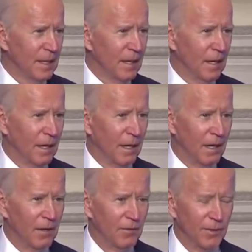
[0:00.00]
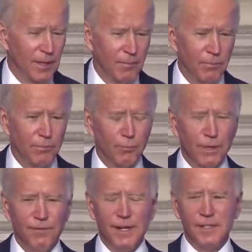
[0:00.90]
the
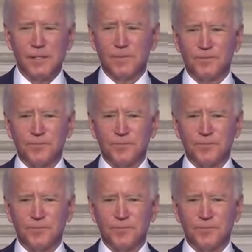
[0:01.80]
briefings